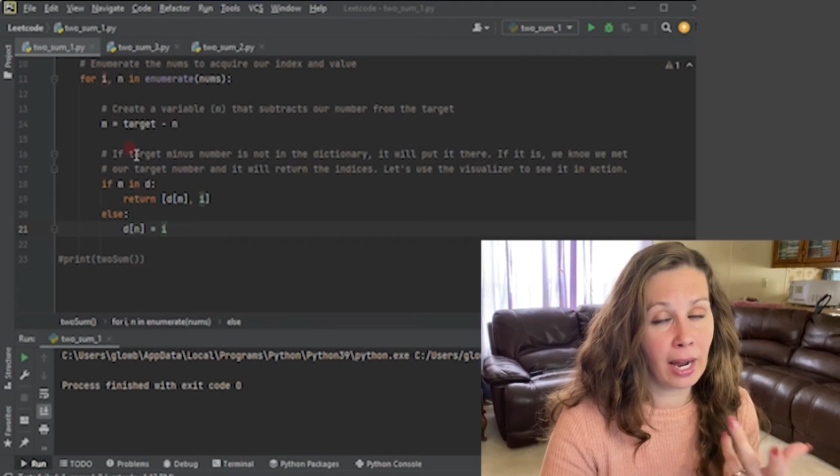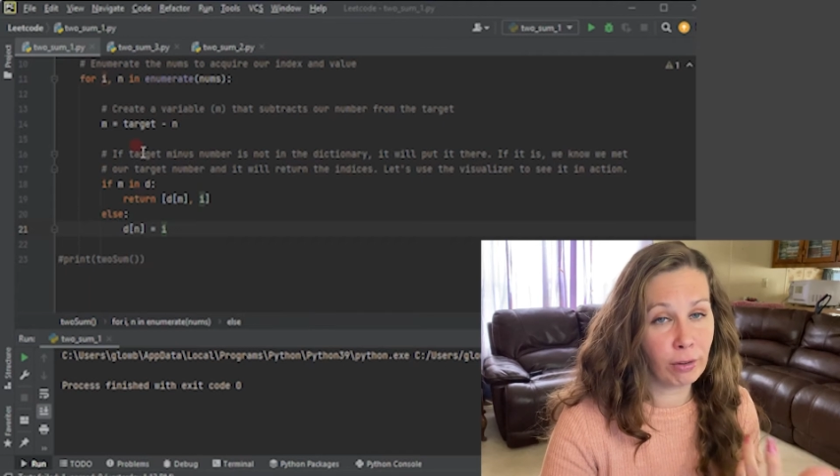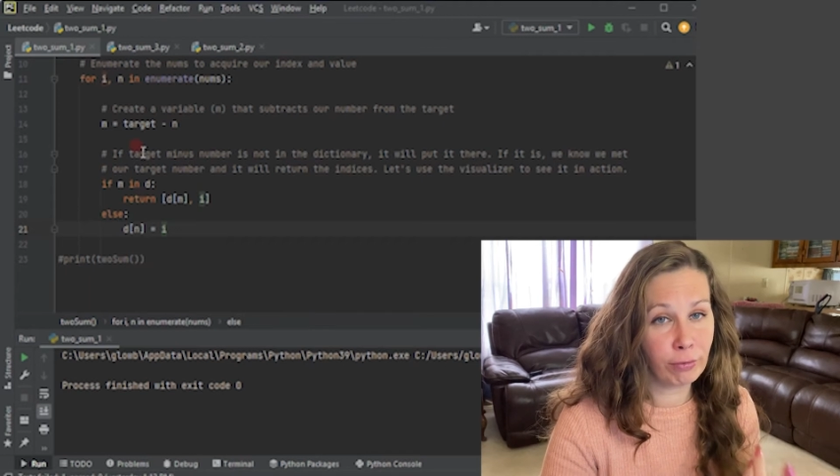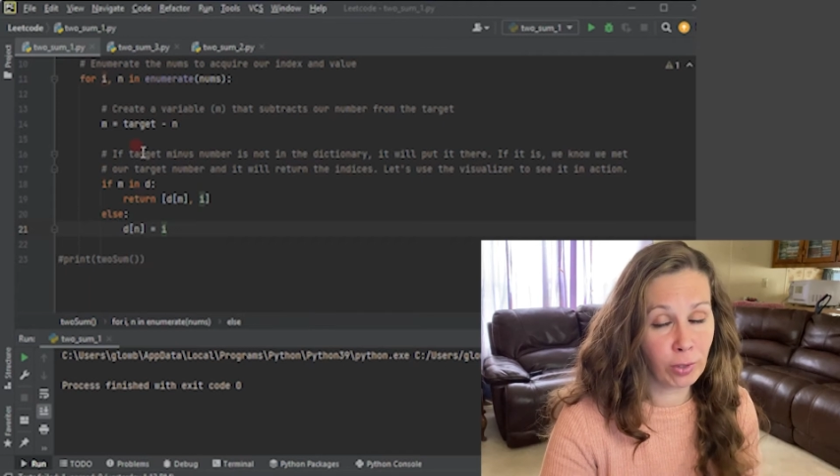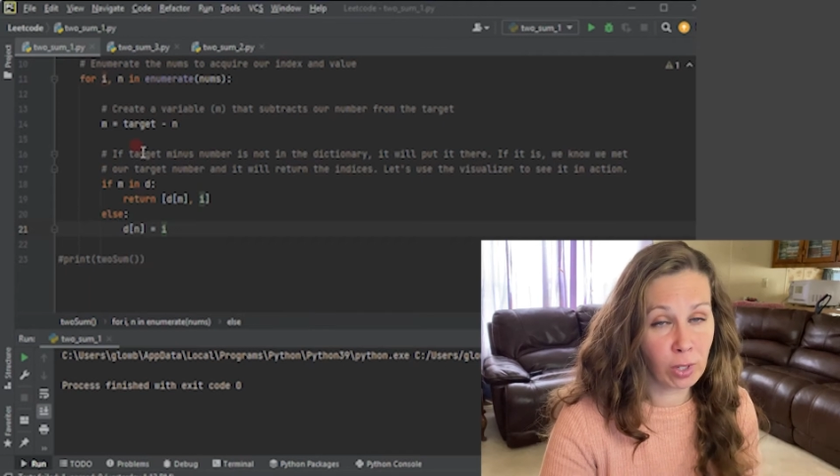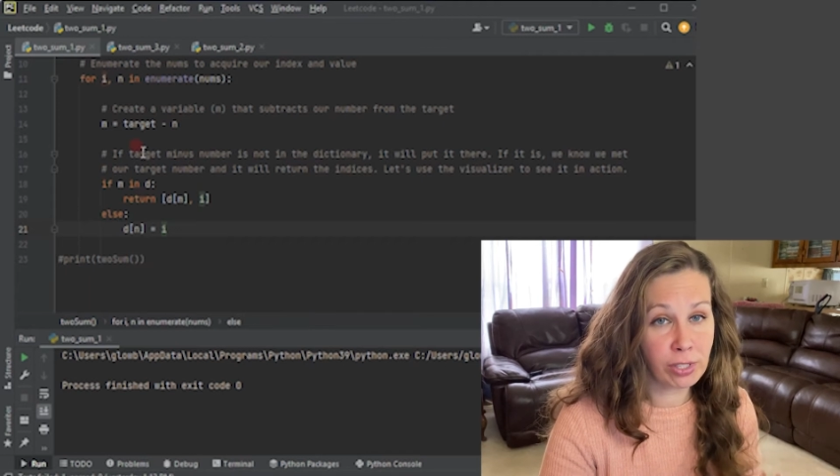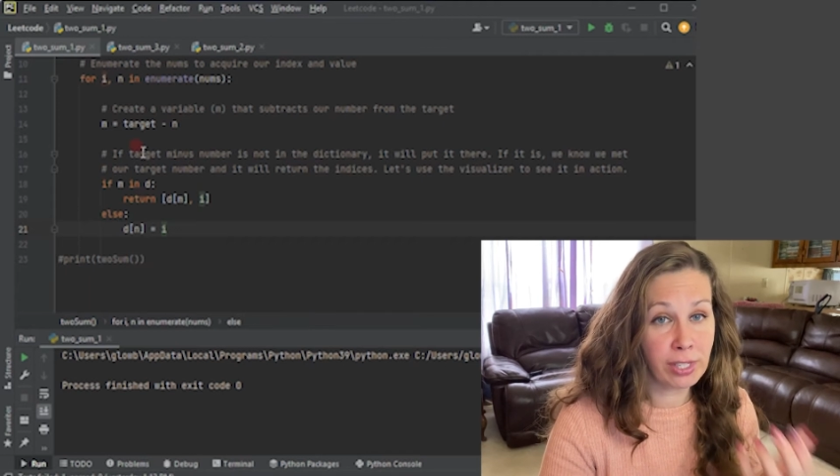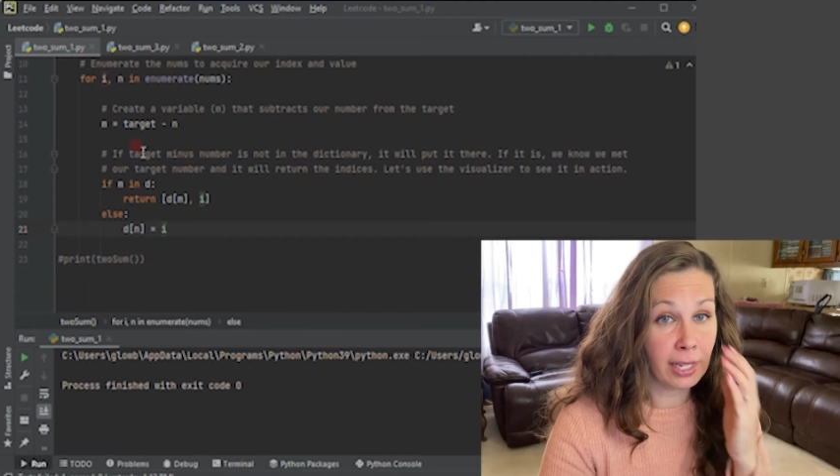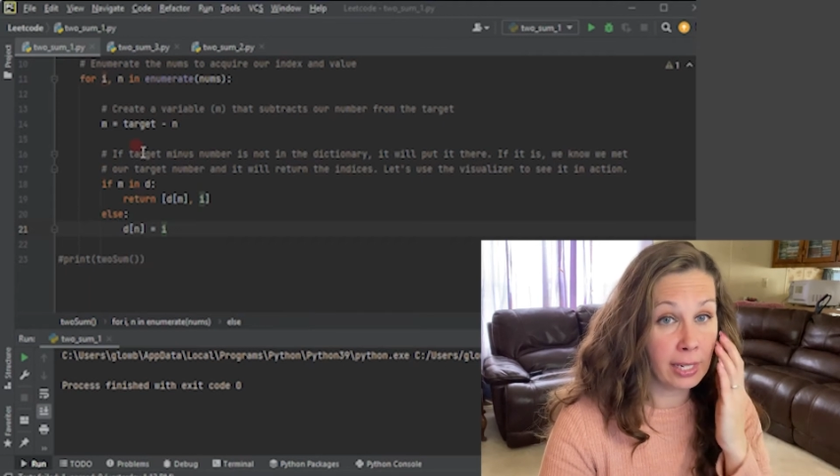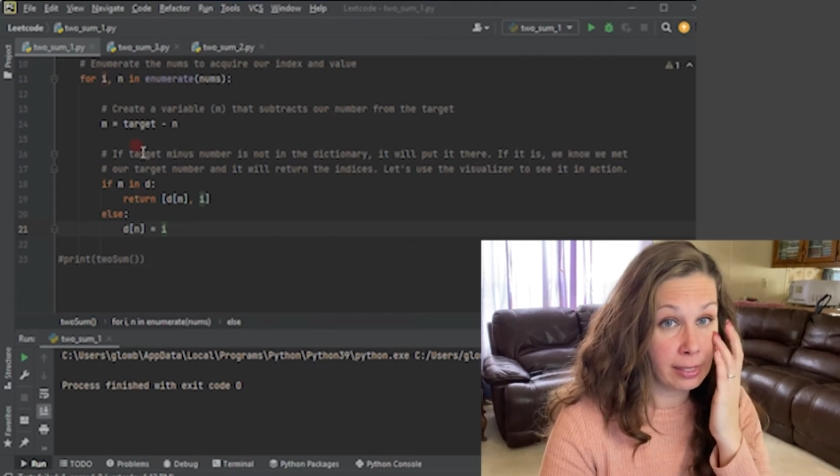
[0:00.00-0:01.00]
our
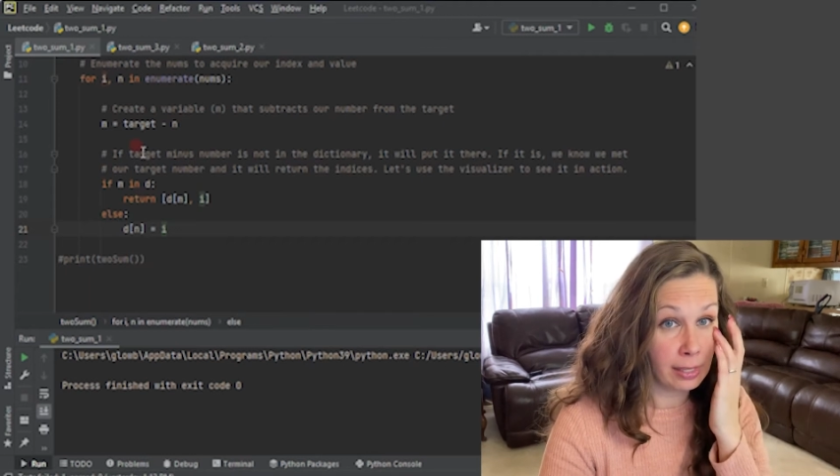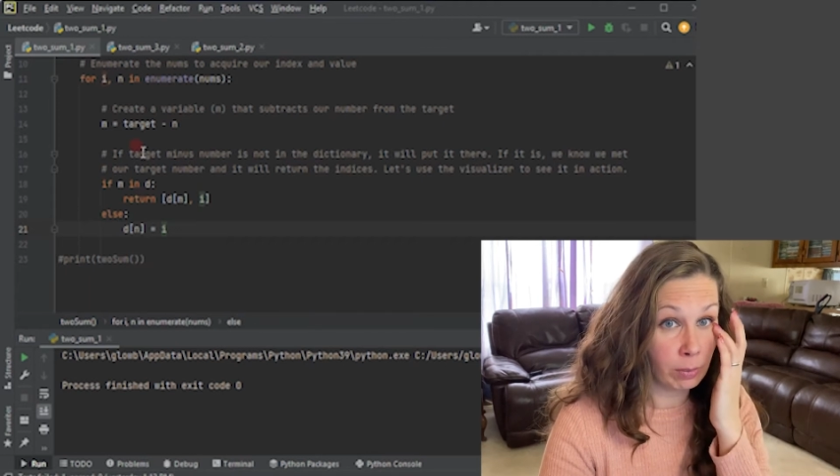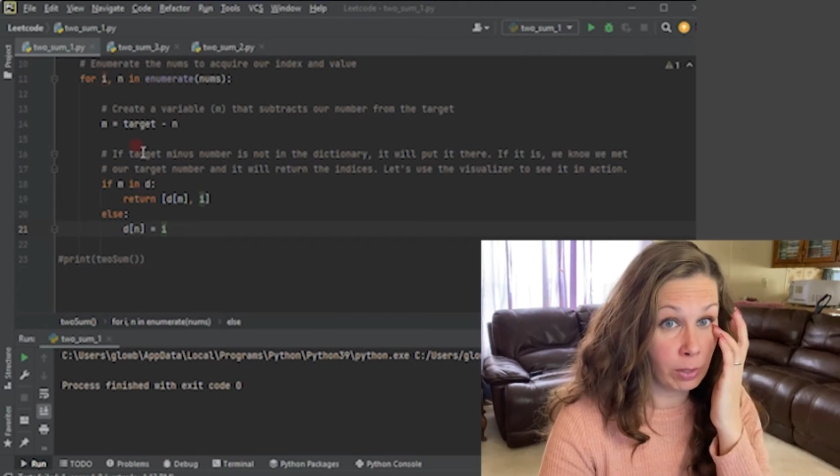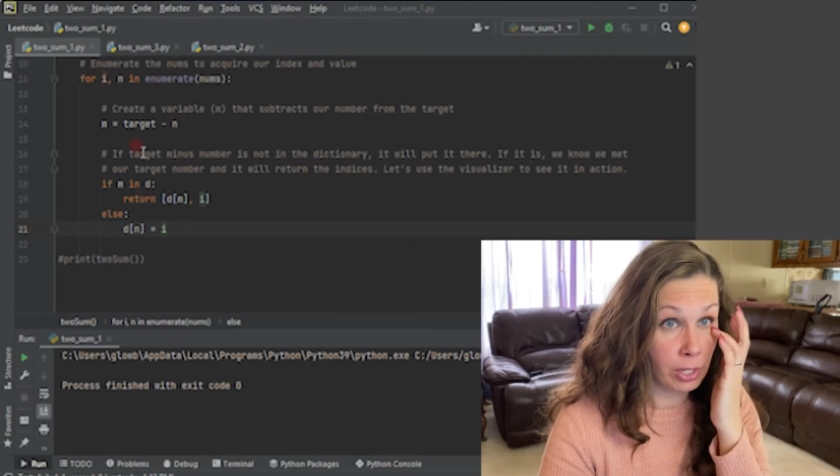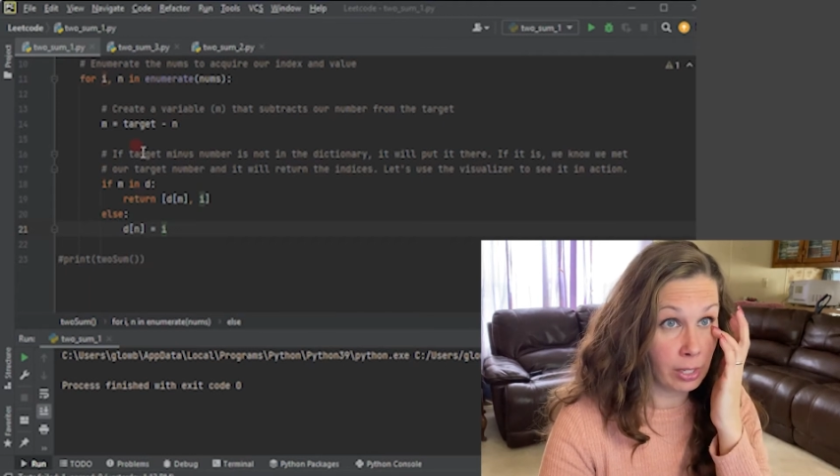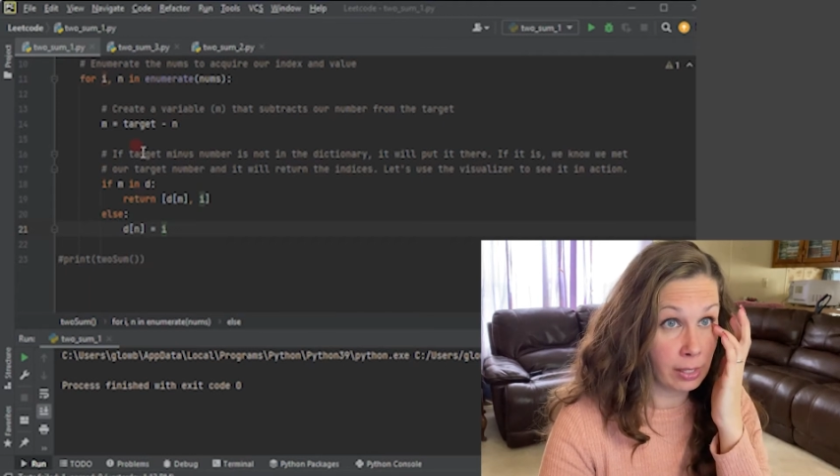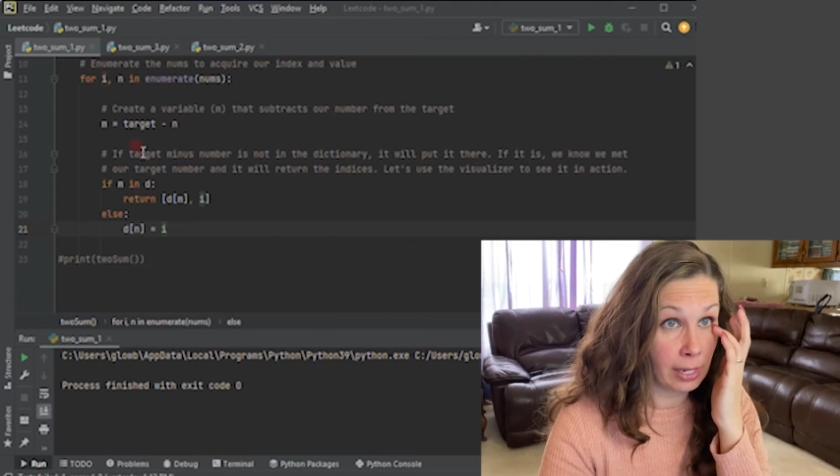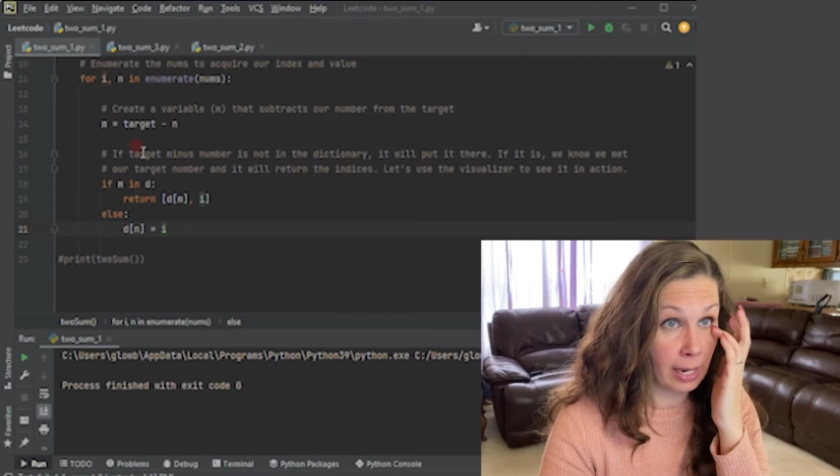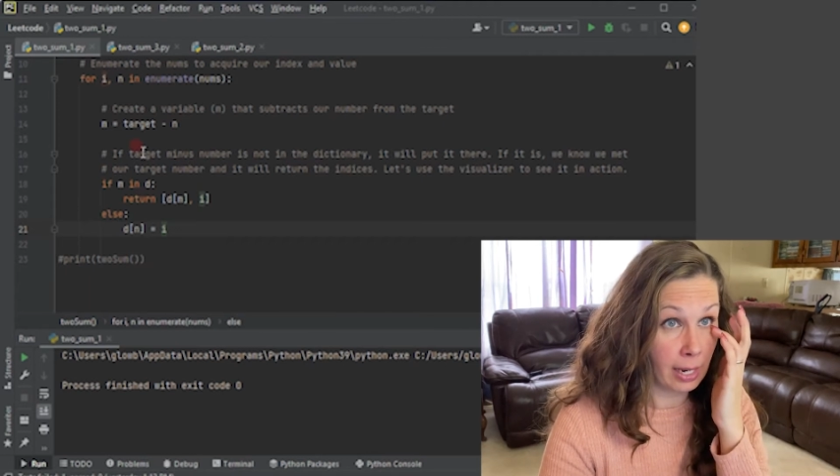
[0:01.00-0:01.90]
first indice, which is